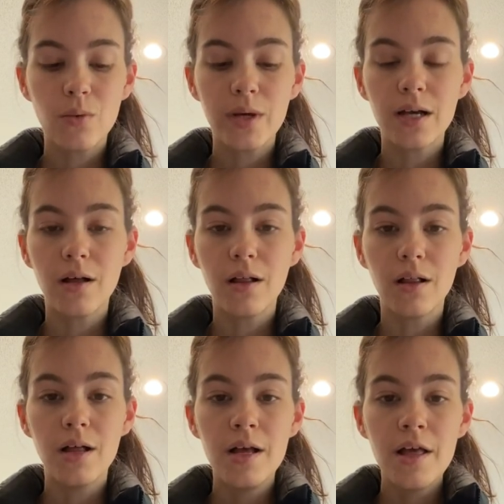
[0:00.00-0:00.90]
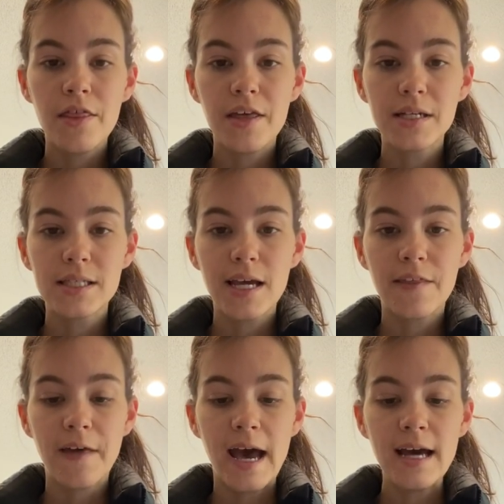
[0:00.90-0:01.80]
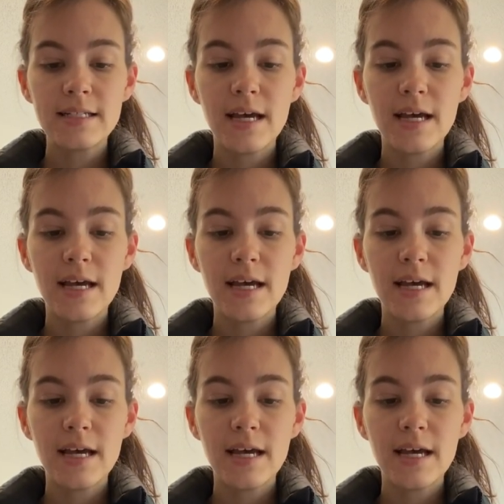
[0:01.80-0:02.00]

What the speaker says: wheel, things like that.